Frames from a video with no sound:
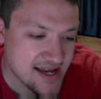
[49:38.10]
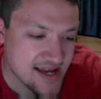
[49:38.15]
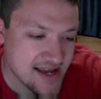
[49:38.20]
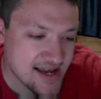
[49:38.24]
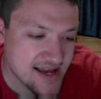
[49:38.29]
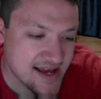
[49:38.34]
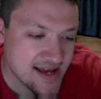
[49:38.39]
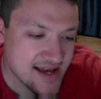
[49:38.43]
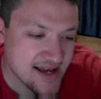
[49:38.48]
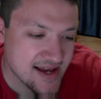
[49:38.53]

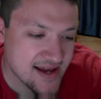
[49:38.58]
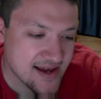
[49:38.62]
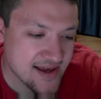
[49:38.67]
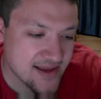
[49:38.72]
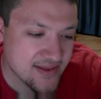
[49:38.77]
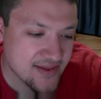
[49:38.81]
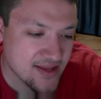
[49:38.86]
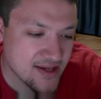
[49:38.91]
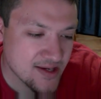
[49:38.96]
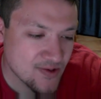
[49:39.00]

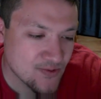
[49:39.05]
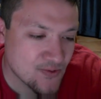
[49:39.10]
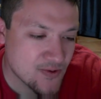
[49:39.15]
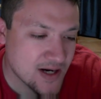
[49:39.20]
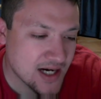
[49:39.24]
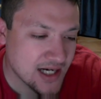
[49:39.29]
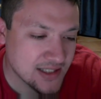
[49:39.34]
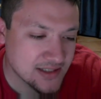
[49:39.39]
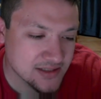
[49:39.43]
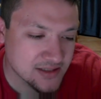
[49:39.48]
And the
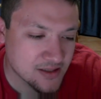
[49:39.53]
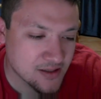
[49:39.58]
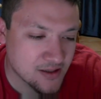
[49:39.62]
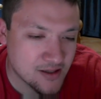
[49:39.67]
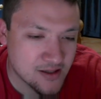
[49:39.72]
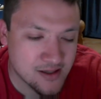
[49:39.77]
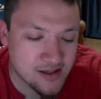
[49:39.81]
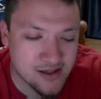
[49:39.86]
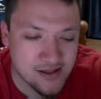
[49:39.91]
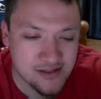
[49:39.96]
wild
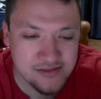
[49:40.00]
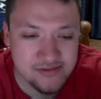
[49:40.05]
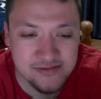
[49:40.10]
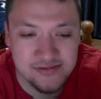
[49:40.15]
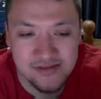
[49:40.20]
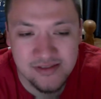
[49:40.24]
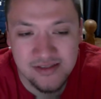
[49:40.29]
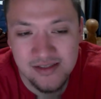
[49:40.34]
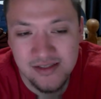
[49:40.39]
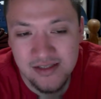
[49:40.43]
card,
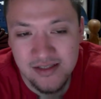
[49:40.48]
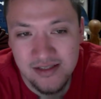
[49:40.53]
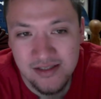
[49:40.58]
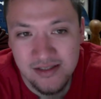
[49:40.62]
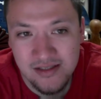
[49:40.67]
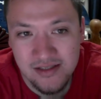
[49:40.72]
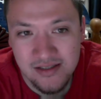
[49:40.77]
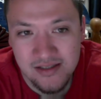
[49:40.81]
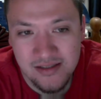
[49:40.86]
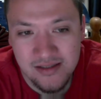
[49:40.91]

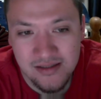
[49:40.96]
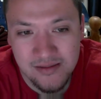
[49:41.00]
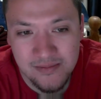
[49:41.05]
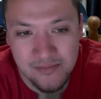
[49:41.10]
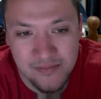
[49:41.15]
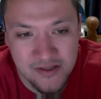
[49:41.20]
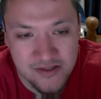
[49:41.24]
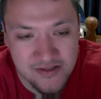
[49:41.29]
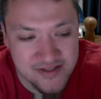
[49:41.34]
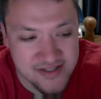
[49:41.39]

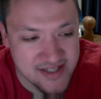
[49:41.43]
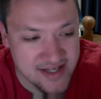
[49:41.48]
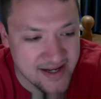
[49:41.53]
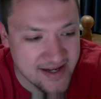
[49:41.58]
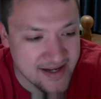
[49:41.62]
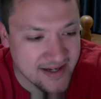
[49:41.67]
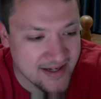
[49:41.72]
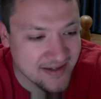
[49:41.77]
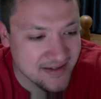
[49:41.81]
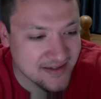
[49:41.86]
per
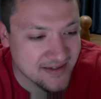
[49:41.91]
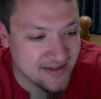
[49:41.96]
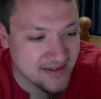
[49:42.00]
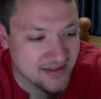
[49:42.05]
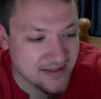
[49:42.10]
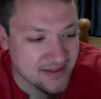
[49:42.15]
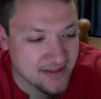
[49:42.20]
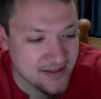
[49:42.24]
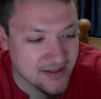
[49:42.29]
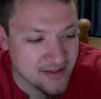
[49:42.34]
se,
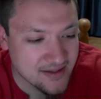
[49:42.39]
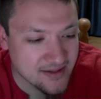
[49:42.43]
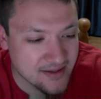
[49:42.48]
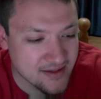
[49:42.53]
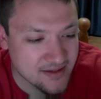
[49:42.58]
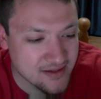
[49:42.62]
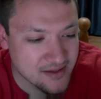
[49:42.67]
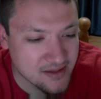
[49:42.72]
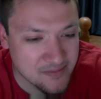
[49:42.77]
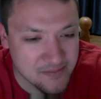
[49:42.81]

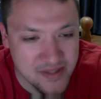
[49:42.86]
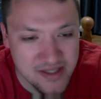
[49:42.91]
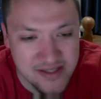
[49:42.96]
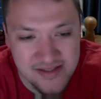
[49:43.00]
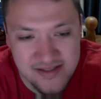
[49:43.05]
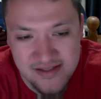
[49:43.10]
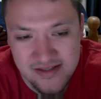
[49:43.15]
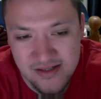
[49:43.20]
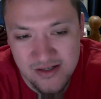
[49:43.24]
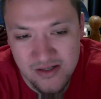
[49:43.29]
the
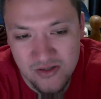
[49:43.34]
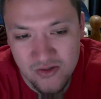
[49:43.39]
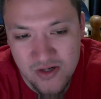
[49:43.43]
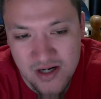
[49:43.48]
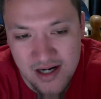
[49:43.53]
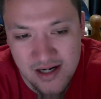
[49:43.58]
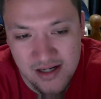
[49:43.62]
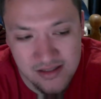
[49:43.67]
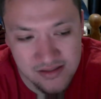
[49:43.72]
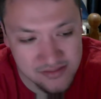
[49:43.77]
Minnesota
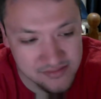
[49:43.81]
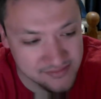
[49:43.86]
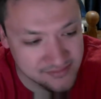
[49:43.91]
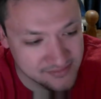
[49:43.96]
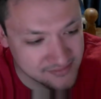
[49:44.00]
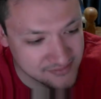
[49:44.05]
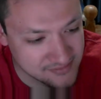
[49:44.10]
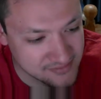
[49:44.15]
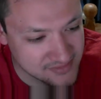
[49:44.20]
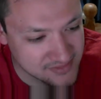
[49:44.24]
Wild,
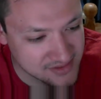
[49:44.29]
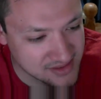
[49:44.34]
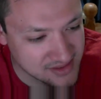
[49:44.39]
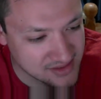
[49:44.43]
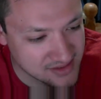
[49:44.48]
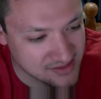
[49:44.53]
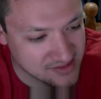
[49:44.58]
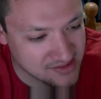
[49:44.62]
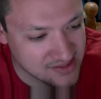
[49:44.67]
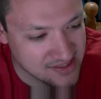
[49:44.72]

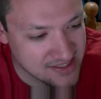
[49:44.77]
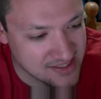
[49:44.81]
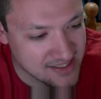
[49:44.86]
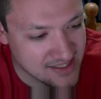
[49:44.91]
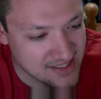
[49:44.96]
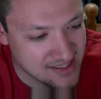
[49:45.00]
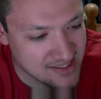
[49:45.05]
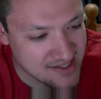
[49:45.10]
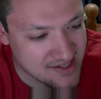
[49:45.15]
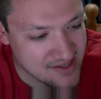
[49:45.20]

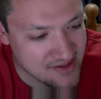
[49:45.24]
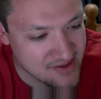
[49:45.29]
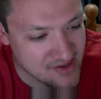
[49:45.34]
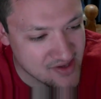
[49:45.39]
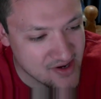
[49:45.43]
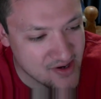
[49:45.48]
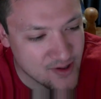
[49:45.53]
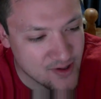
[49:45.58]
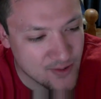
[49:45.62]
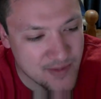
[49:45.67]

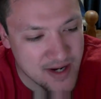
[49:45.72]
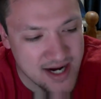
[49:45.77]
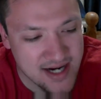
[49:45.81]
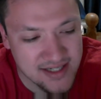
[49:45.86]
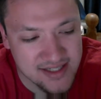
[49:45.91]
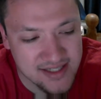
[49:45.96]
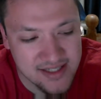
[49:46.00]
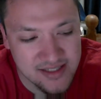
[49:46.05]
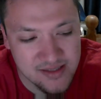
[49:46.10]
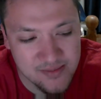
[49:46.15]
they're
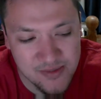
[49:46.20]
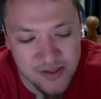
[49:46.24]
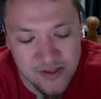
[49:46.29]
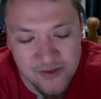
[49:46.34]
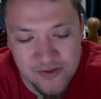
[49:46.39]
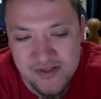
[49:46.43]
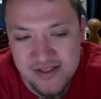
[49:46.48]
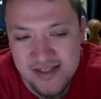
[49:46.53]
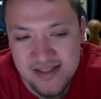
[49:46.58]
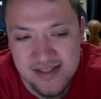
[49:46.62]
back in the
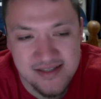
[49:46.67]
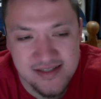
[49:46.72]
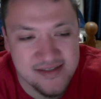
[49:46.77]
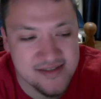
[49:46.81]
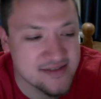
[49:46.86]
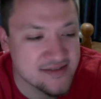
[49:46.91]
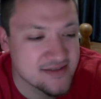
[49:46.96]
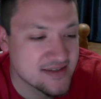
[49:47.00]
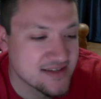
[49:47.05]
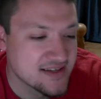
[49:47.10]

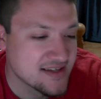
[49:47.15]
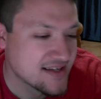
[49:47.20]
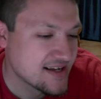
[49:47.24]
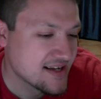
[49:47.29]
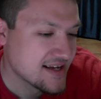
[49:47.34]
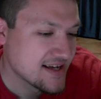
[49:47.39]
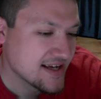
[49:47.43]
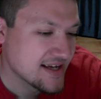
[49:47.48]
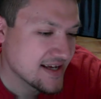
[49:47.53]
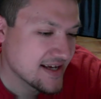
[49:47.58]
postseason
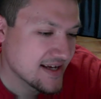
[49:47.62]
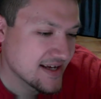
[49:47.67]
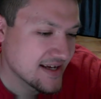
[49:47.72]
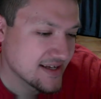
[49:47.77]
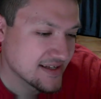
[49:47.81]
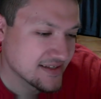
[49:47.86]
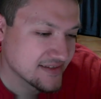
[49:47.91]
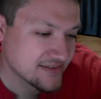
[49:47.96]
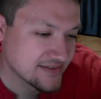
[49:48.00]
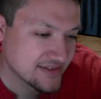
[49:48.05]

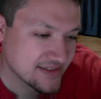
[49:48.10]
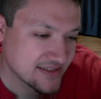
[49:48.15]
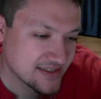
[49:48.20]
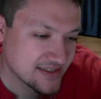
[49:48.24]
and